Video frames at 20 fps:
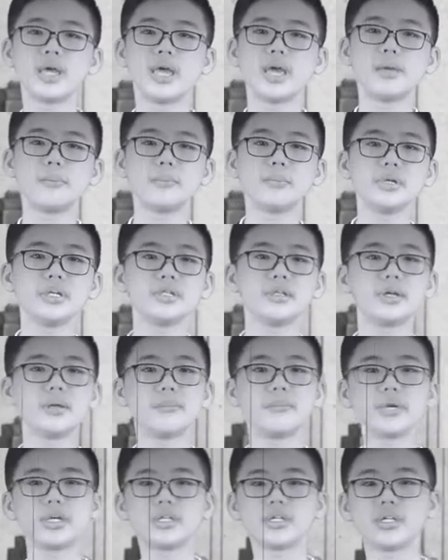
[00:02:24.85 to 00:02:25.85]
and
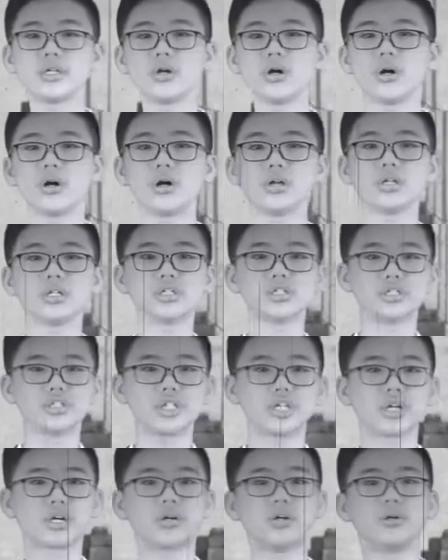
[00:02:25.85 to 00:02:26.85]

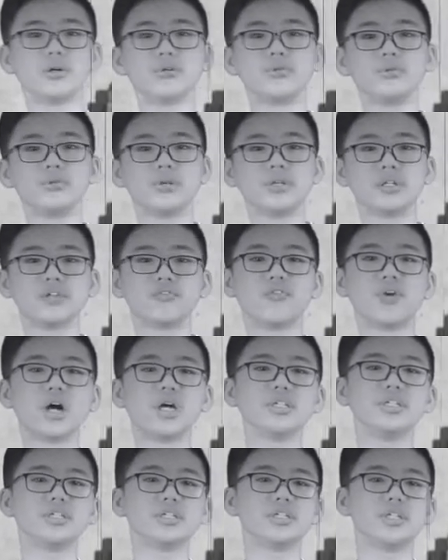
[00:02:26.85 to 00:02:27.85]
meteorological
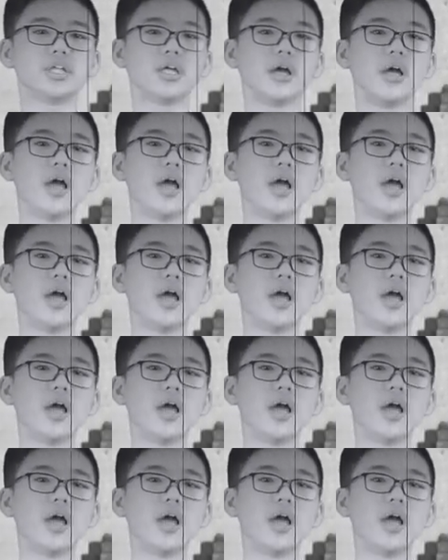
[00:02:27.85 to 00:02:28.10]
devices.